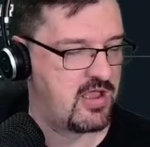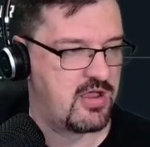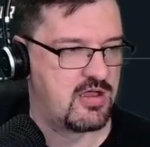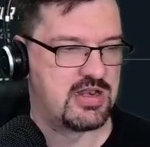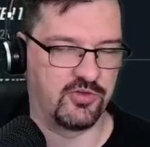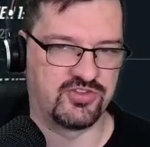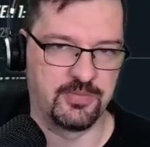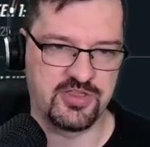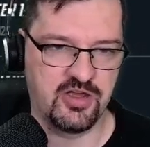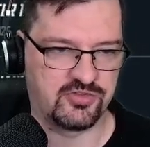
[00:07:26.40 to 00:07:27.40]
Now, something
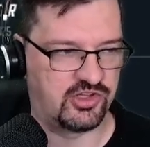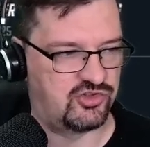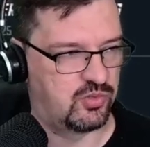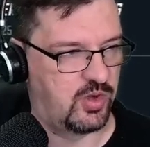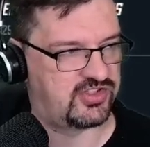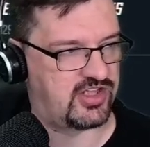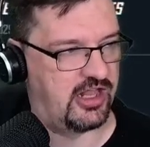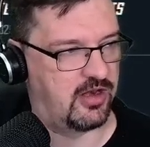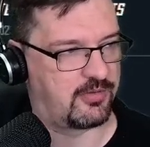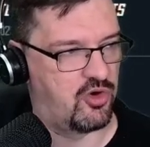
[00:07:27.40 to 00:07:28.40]
else I do want to end
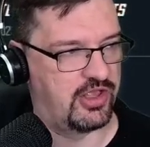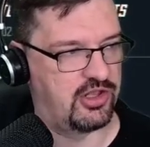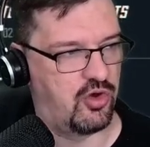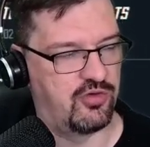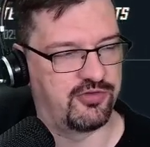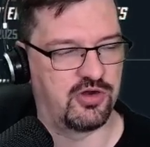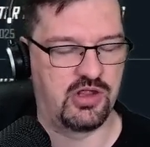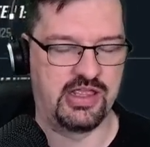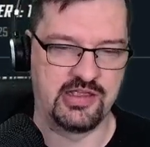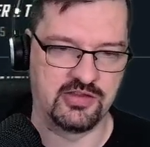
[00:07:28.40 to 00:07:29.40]
up going over
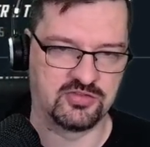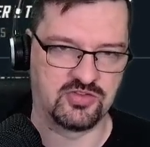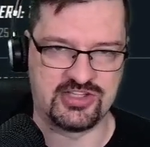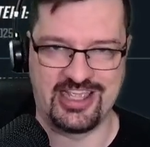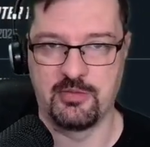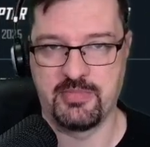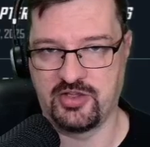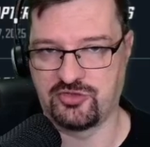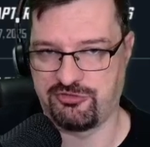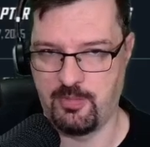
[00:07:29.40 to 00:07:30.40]
is data mines
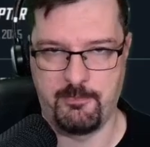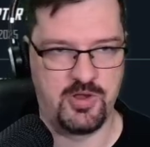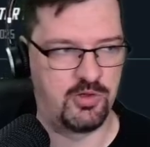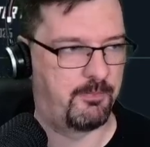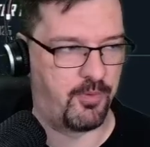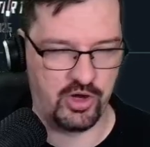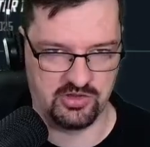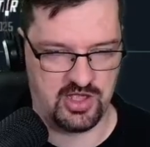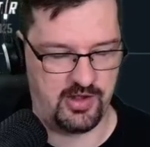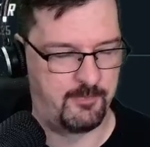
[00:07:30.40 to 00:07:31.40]
from
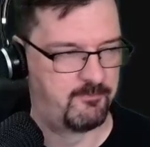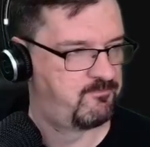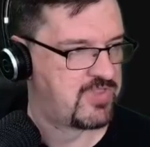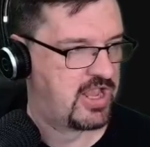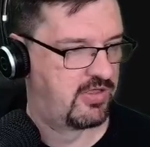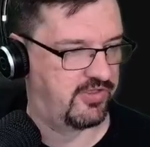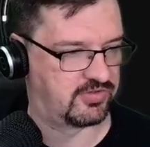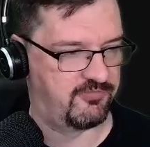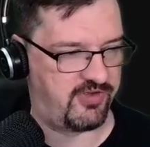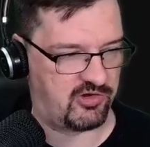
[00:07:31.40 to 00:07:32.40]
Boilan. There's some
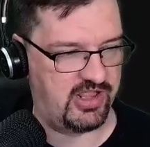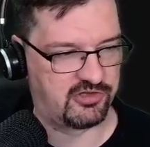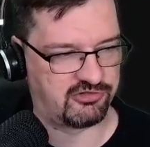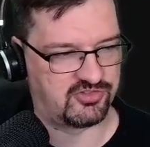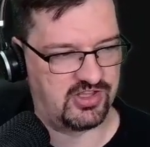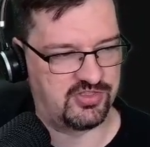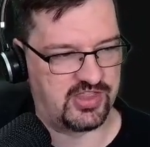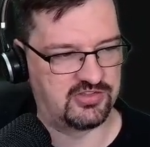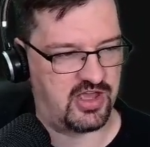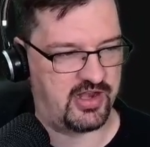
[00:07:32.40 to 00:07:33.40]
very interesting things
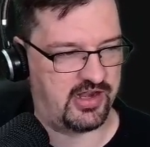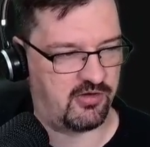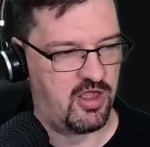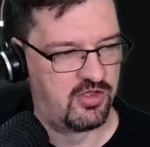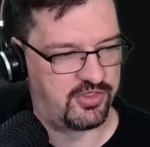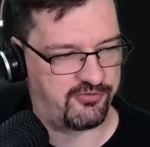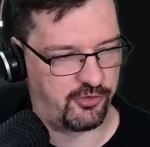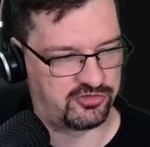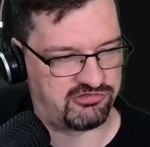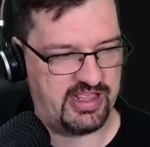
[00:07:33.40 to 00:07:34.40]
on here. The first
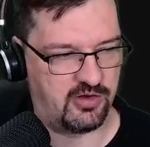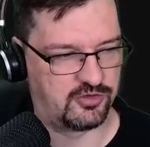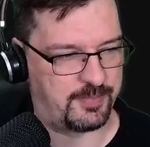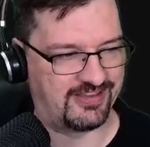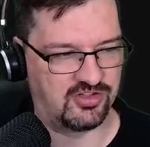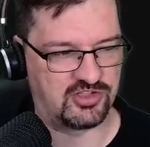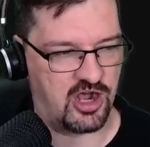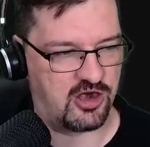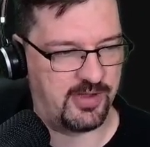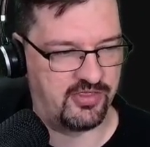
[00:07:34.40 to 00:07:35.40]
right here is basically talking
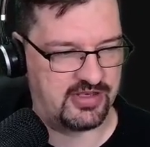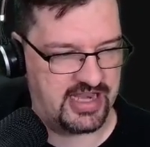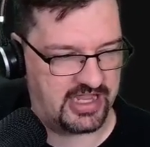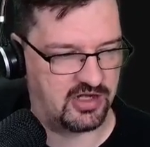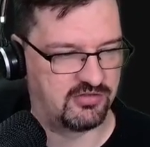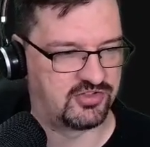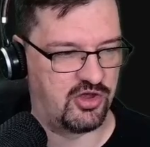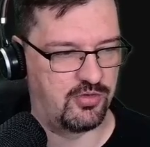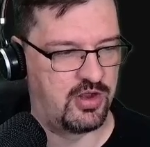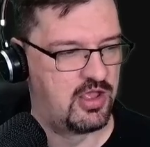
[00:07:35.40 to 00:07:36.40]
about the negative
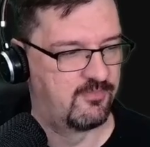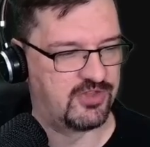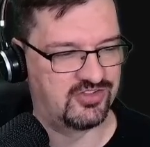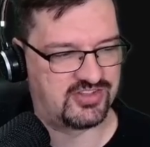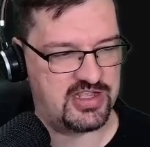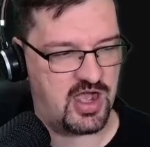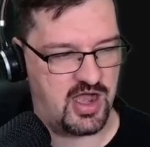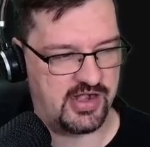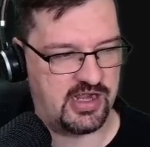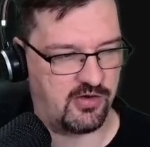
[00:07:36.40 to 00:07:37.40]
zone. You can see on
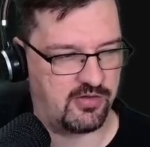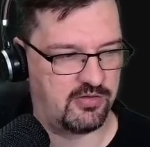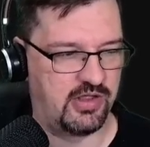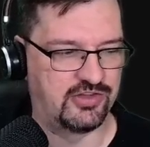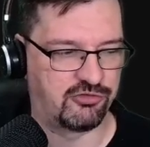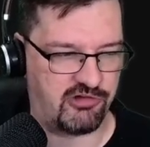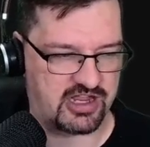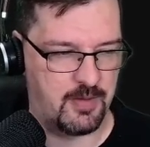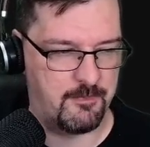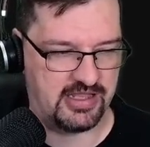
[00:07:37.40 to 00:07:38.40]
here, it's
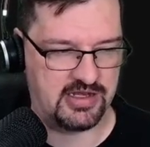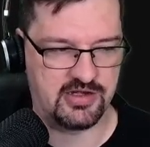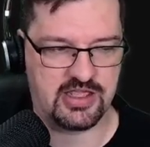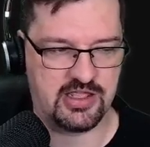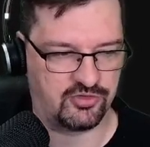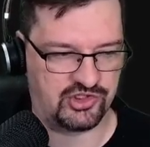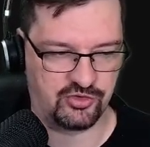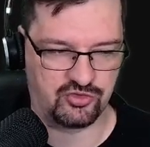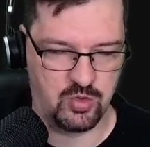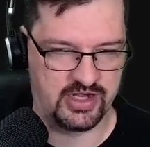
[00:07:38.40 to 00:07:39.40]
recommended gear tier
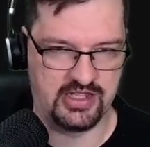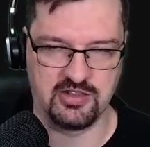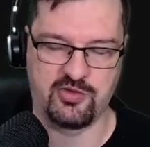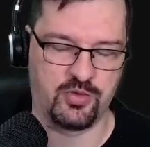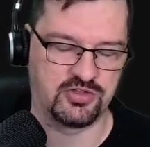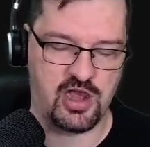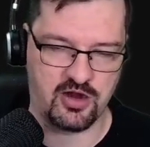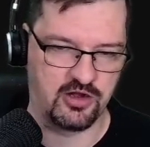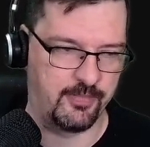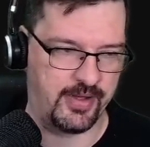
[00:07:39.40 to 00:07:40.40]
20, like we were talking
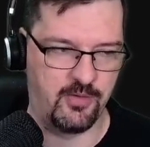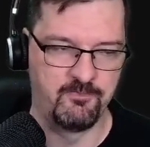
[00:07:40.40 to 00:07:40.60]
about.